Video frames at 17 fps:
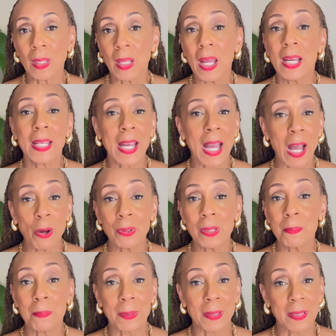
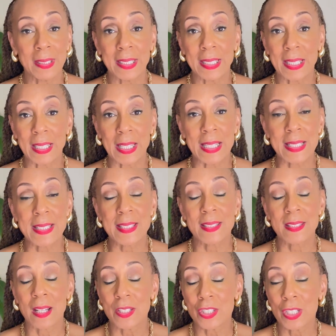accountability is
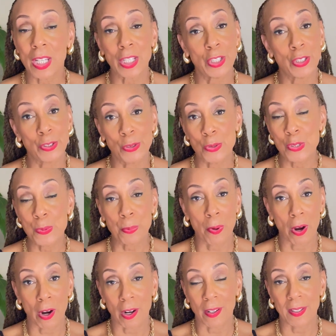such a huge
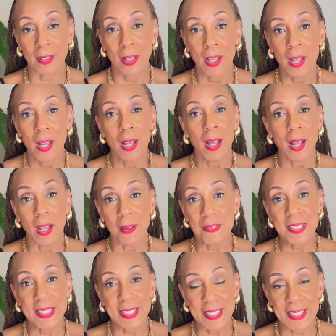part of
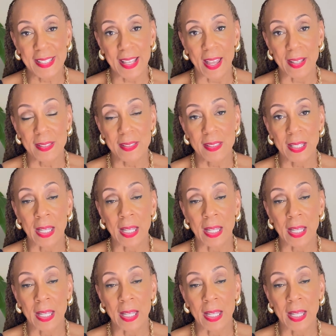success.